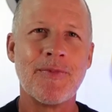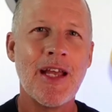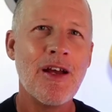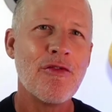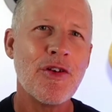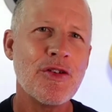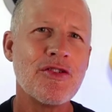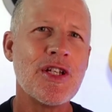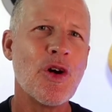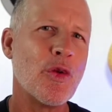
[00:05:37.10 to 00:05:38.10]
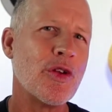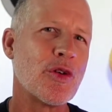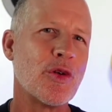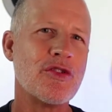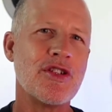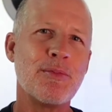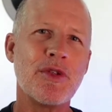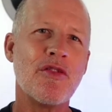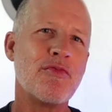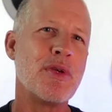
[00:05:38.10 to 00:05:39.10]
Focusing on the concept
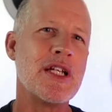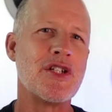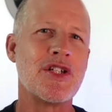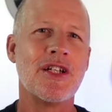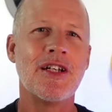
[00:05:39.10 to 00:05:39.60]
of pitch,